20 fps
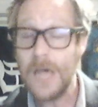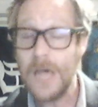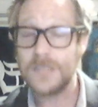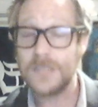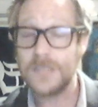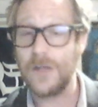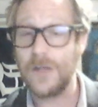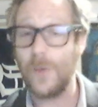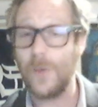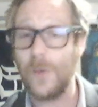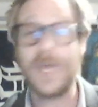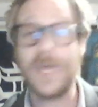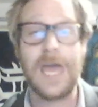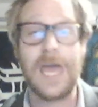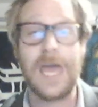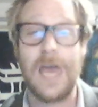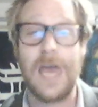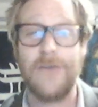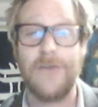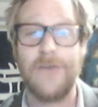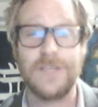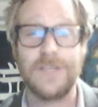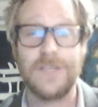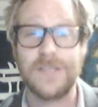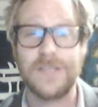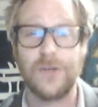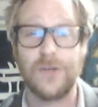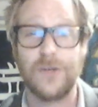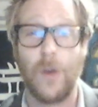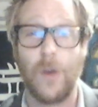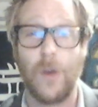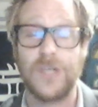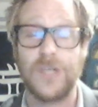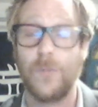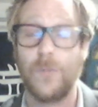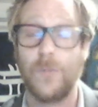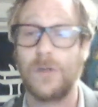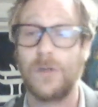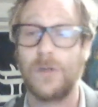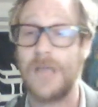So that we can't have this
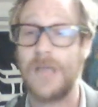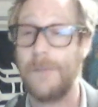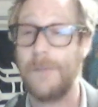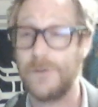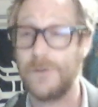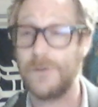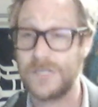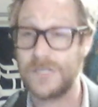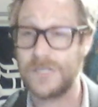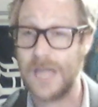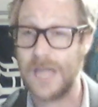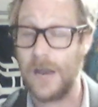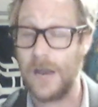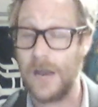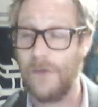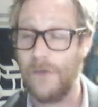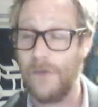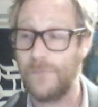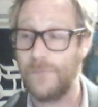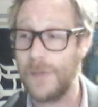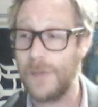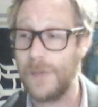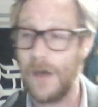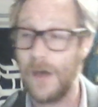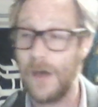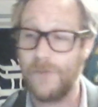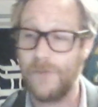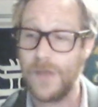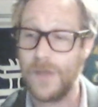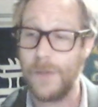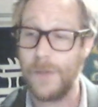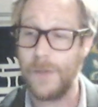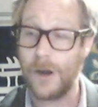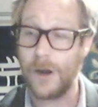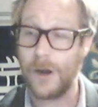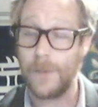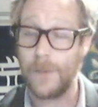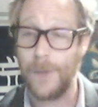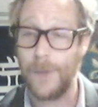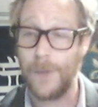situation where 10% of the
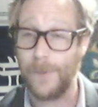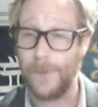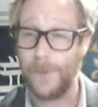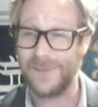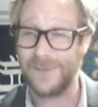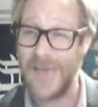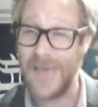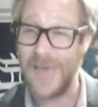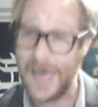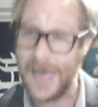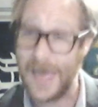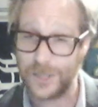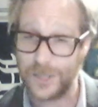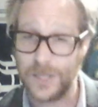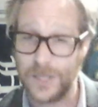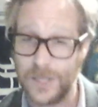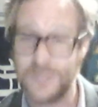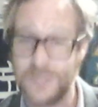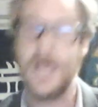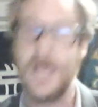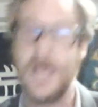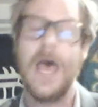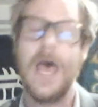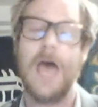American public's actions